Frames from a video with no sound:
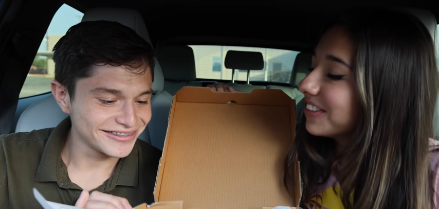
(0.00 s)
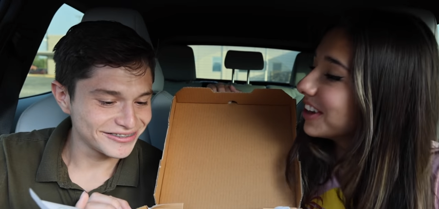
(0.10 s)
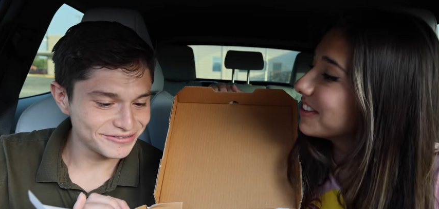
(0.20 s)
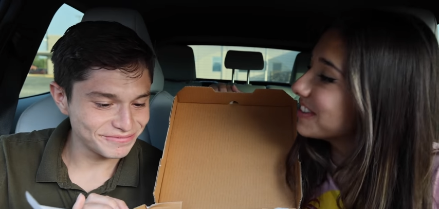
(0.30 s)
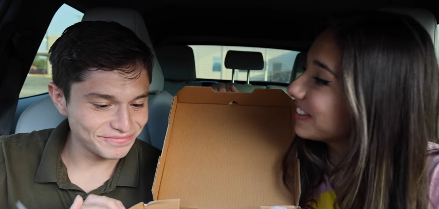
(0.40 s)

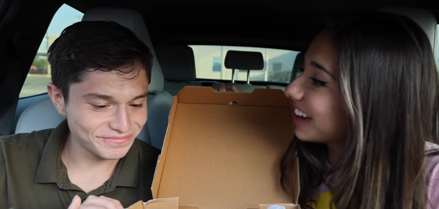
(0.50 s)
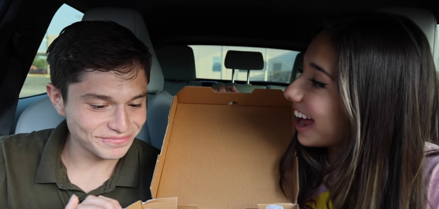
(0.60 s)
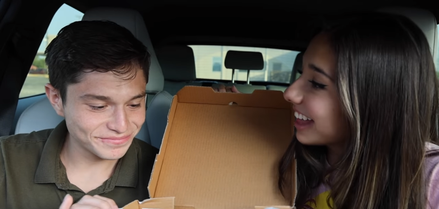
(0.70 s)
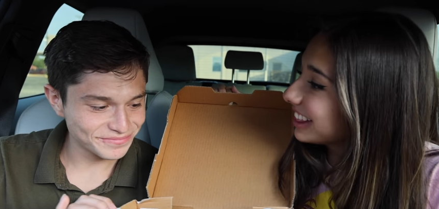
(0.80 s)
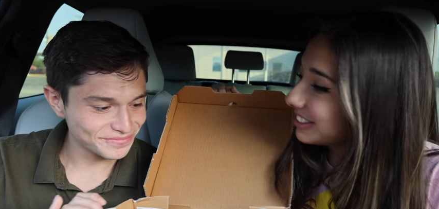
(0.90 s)
Speaker 1: Wait, you've never
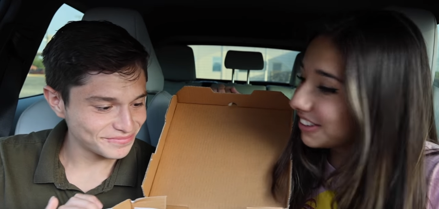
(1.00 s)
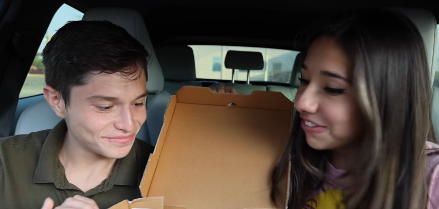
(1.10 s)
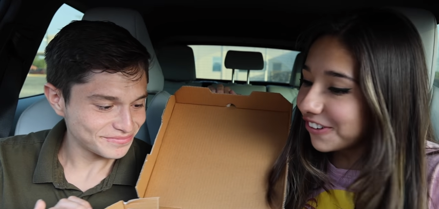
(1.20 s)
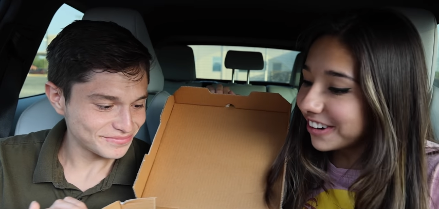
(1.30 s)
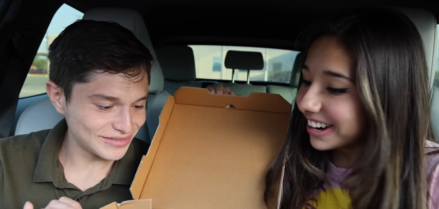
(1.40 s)
had this
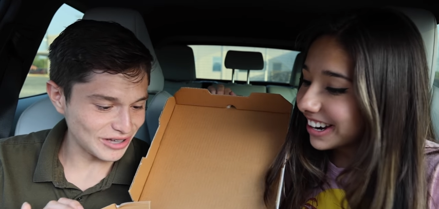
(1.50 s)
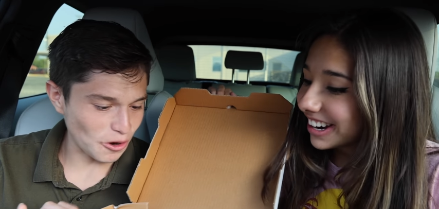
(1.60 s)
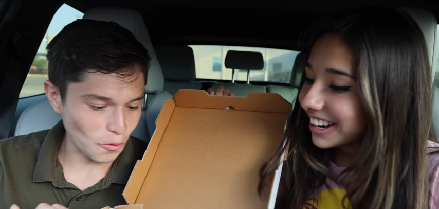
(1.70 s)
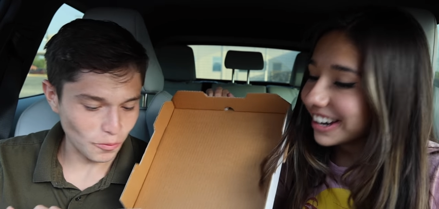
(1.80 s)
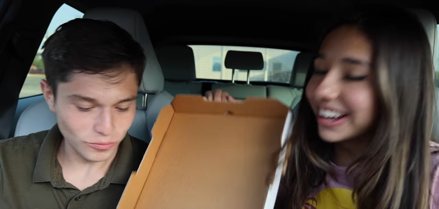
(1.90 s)
before?
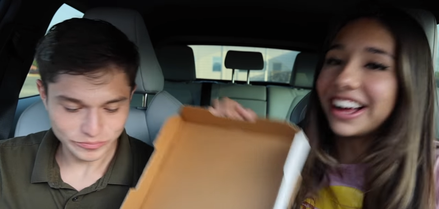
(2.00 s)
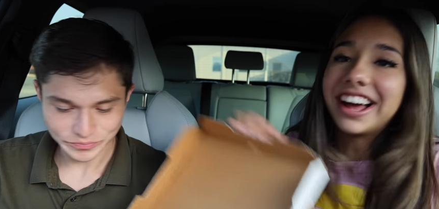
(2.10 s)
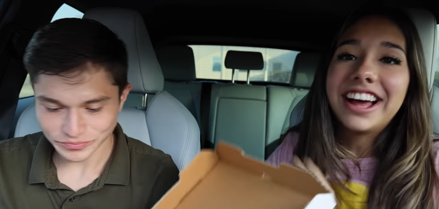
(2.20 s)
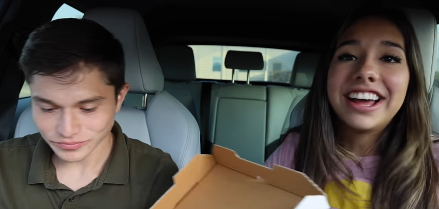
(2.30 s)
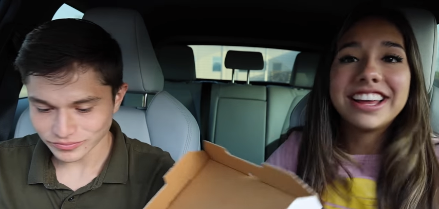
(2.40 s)
No.
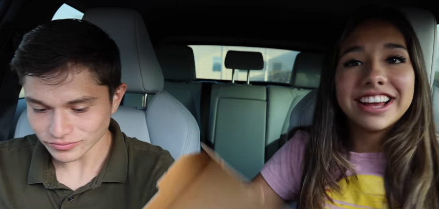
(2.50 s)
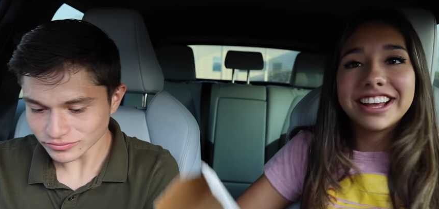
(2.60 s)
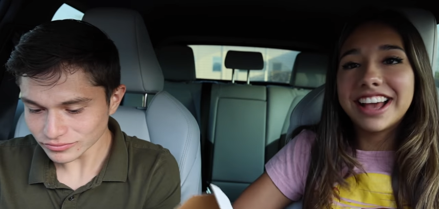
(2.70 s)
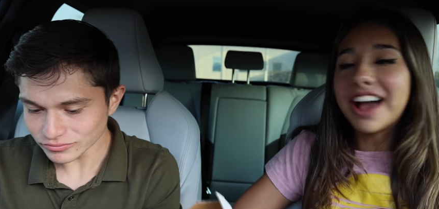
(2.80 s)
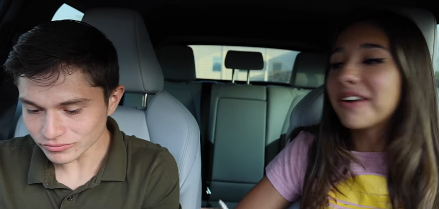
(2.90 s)

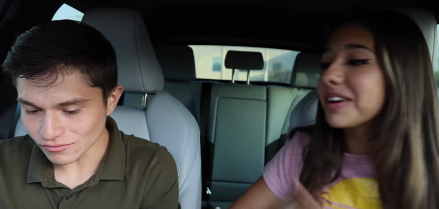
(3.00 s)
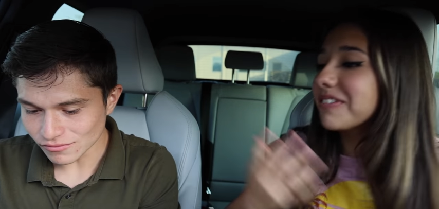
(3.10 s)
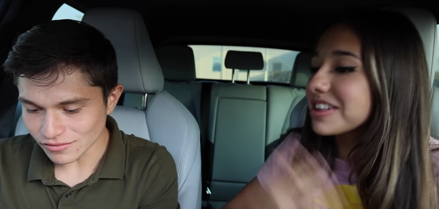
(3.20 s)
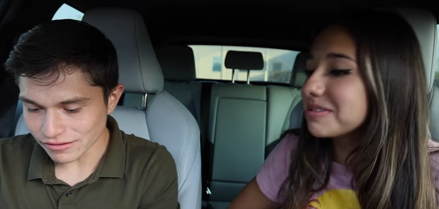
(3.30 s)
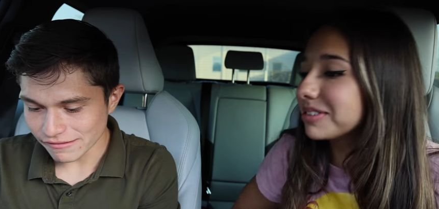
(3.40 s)
Hi. How
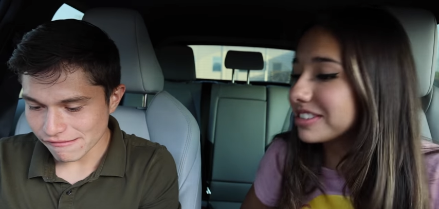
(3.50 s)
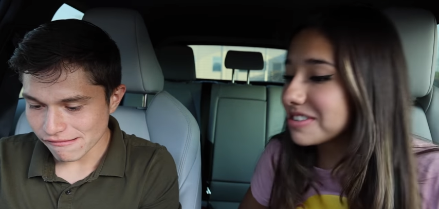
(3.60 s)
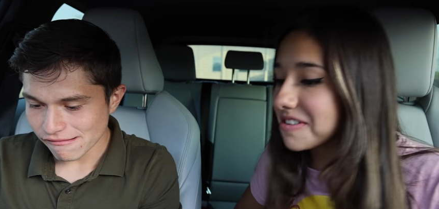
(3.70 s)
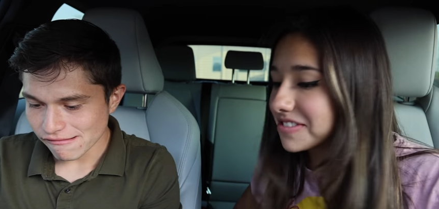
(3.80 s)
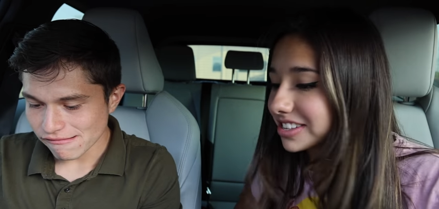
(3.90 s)
are we supposed
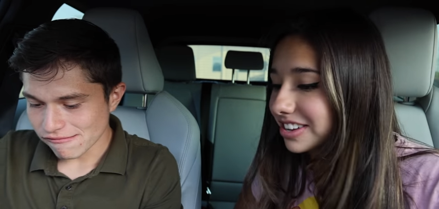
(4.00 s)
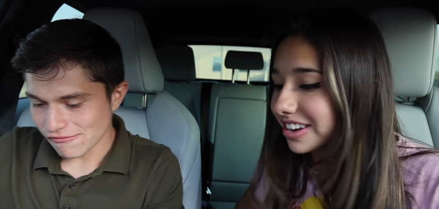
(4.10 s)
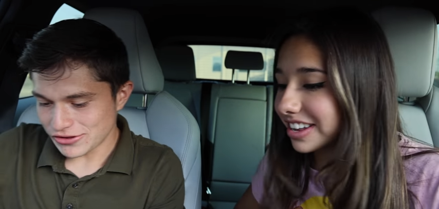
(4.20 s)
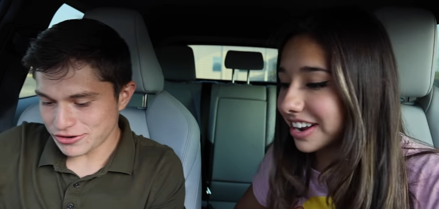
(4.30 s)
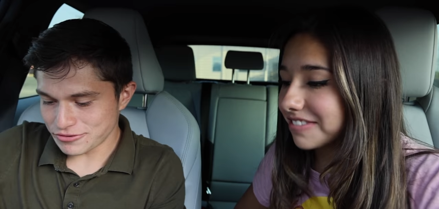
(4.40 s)
to know if it's
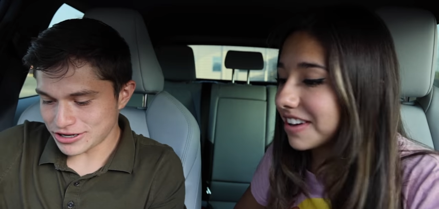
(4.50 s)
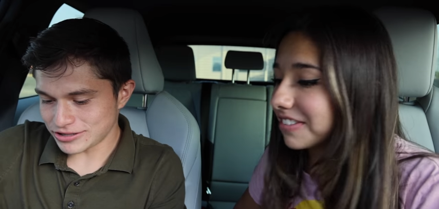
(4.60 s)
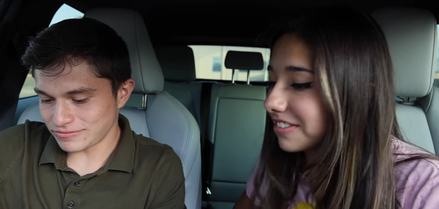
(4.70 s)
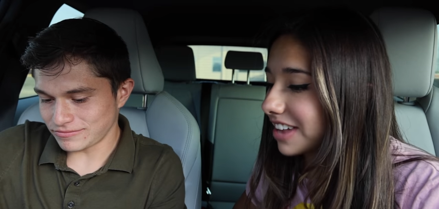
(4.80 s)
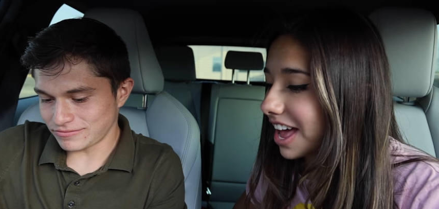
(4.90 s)
good? You know I've what?
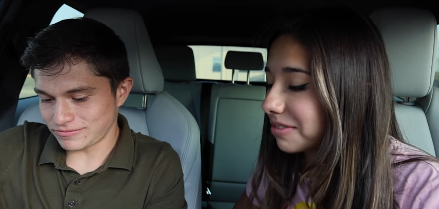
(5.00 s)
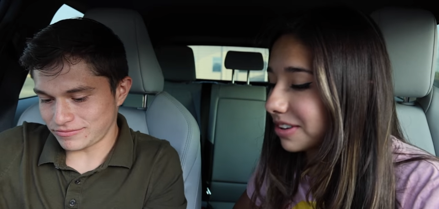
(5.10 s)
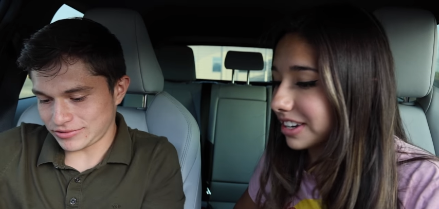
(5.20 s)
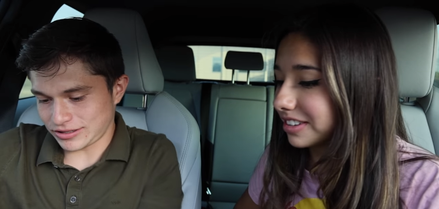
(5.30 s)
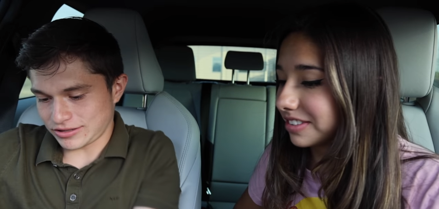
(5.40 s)
never even had
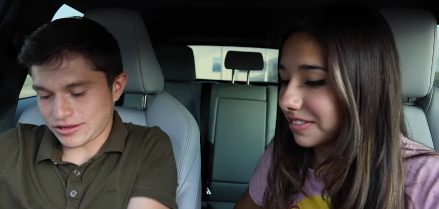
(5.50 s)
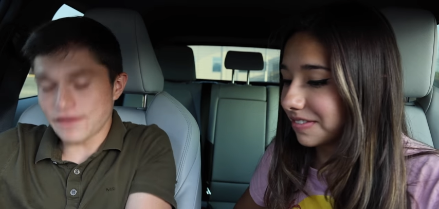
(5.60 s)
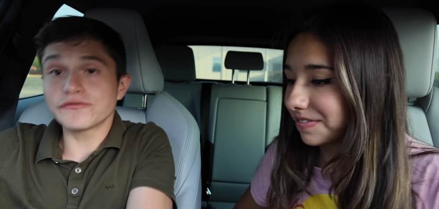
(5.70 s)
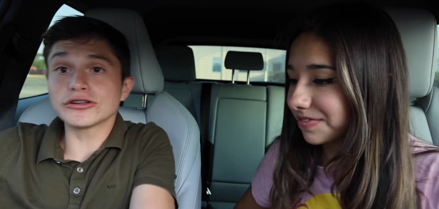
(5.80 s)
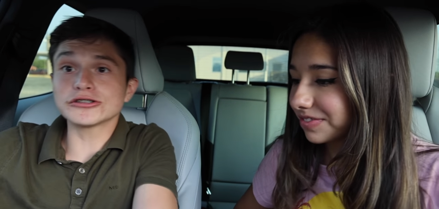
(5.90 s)
one.
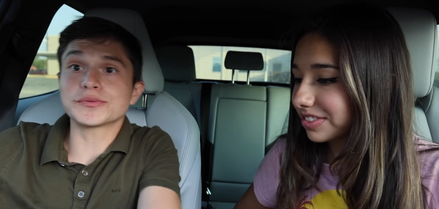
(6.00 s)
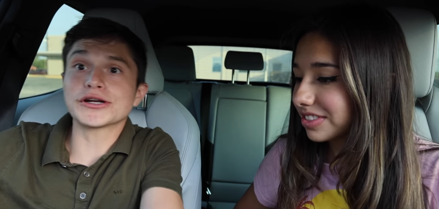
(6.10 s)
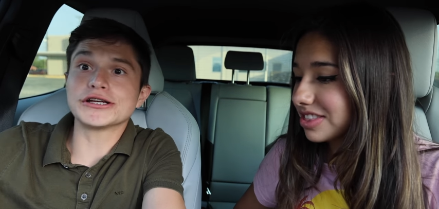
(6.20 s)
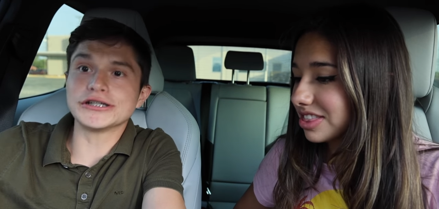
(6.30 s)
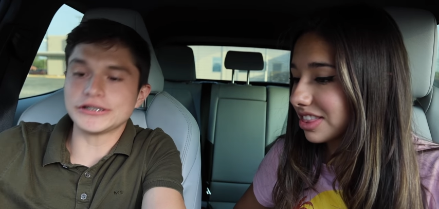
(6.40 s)
Speaker 2: It feels
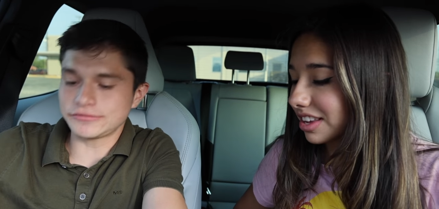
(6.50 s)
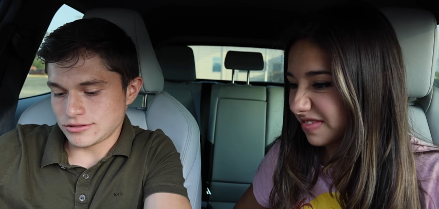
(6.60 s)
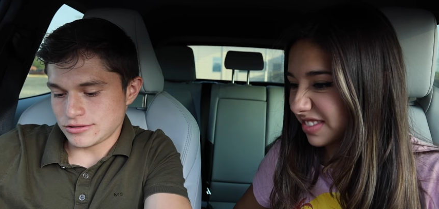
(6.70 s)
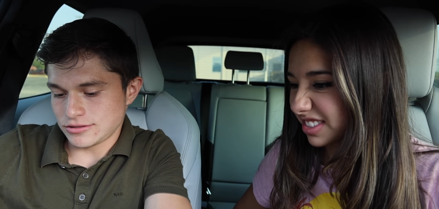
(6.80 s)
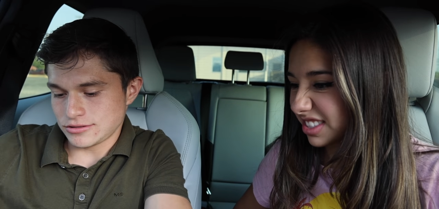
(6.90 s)
pretty good.
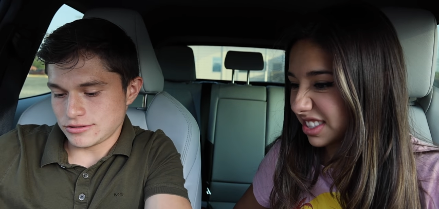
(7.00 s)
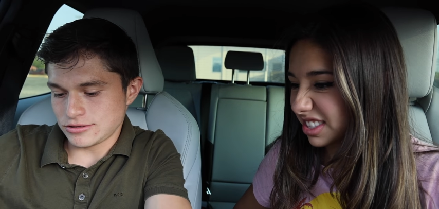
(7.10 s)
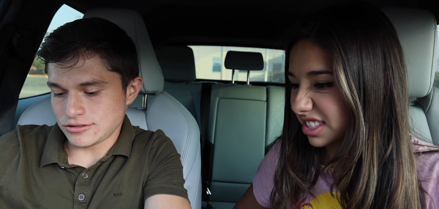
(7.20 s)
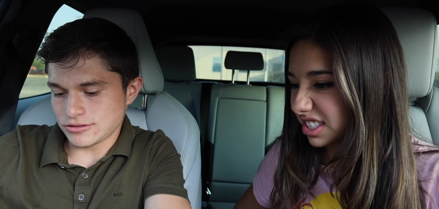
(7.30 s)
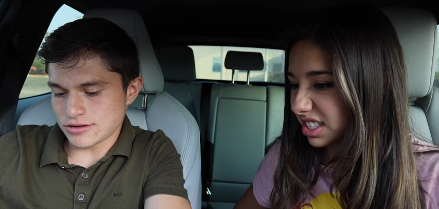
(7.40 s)

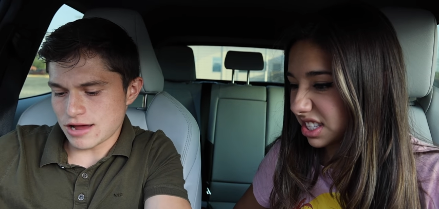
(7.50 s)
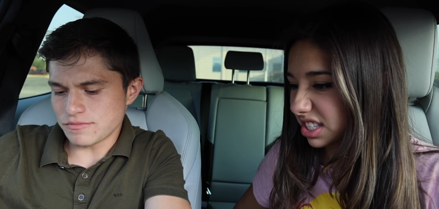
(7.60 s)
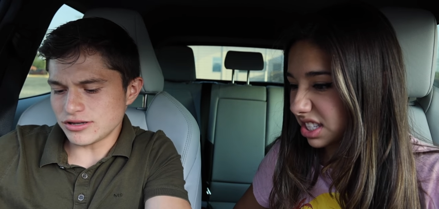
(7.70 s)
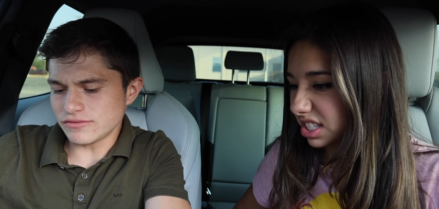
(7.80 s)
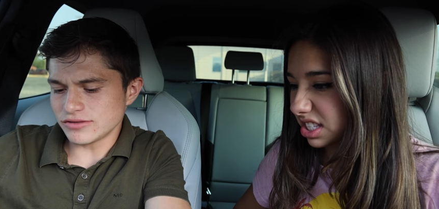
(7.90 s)
No,
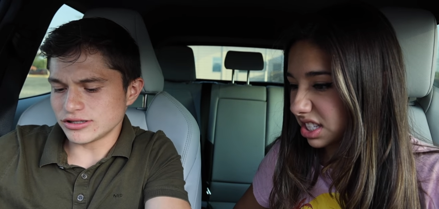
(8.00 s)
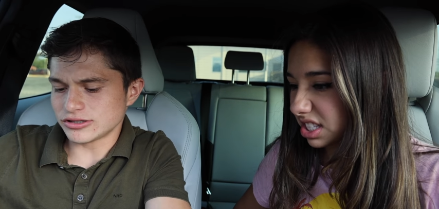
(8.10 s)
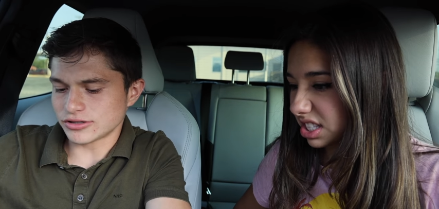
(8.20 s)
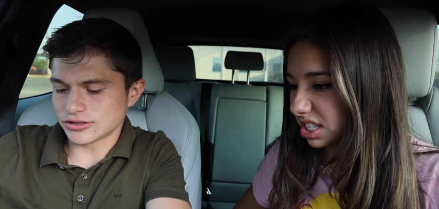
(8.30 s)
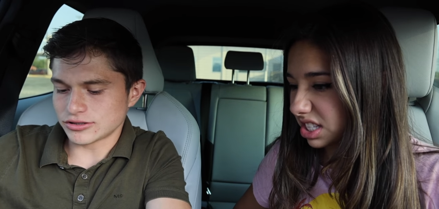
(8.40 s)
I believe in
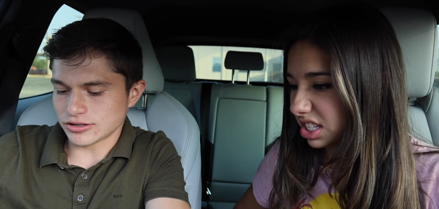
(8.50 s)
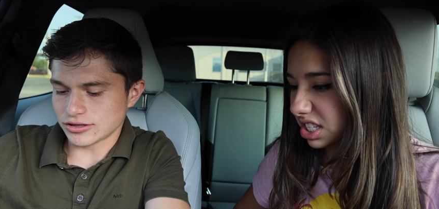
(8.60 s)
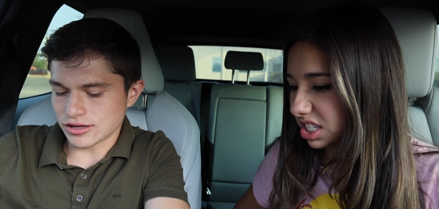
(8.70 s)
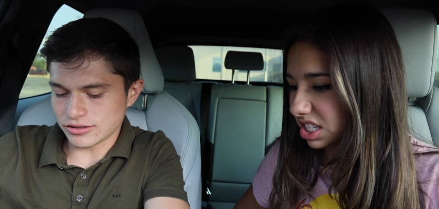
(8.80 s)
this restaurant. I,